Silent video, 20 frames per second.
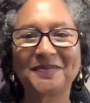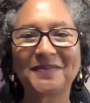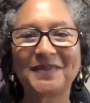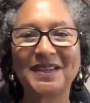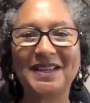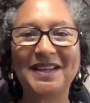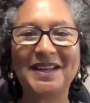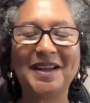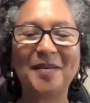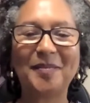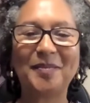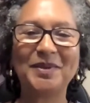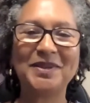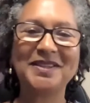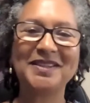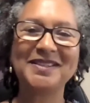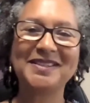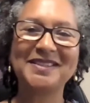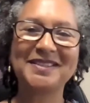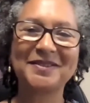It
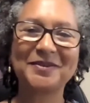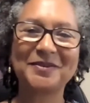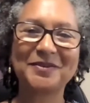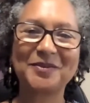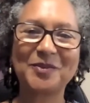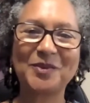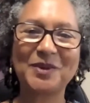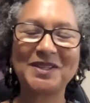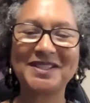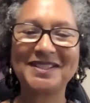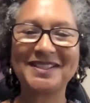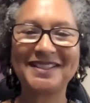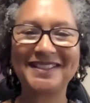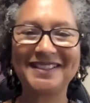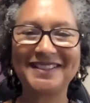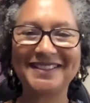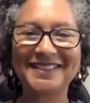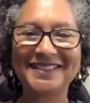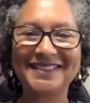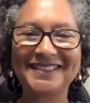happens once a
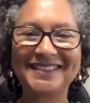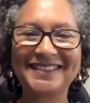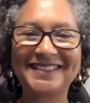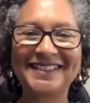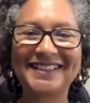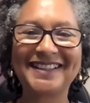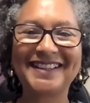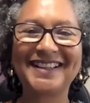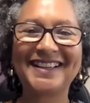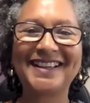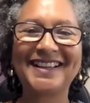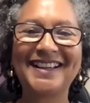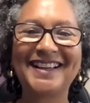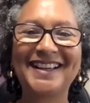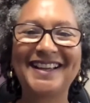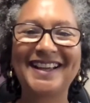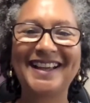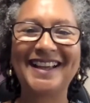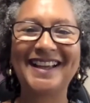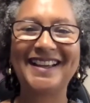year,
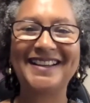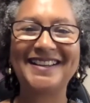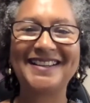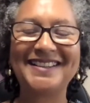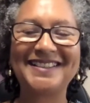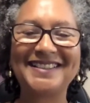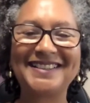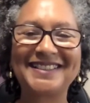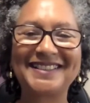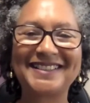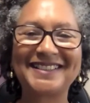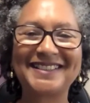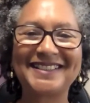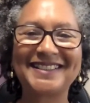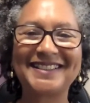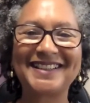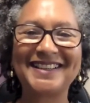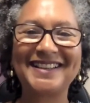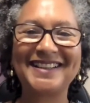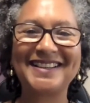and
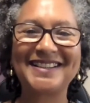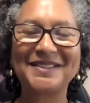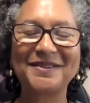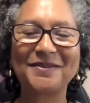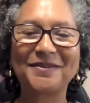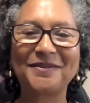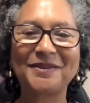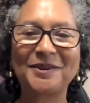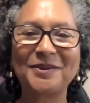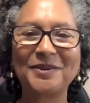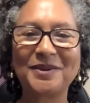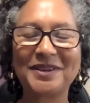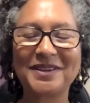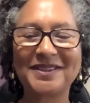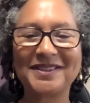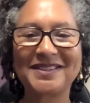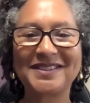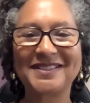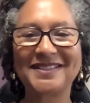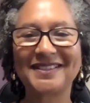it is a
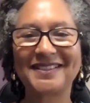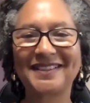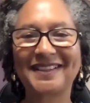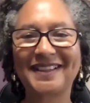focus